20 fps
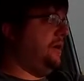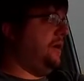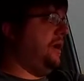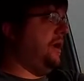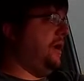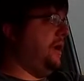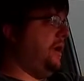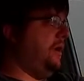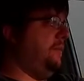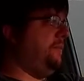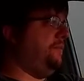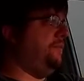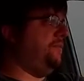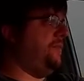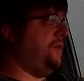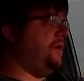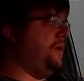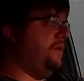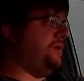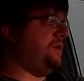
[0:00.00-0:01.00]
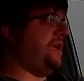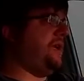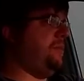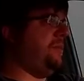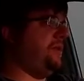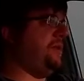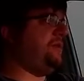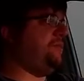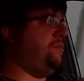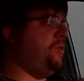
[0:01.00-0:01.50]
Um, you know, it's able
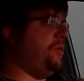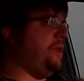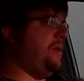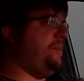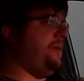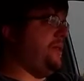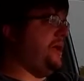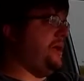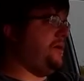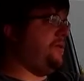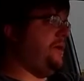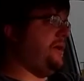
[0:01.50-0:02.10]
to spool up a lot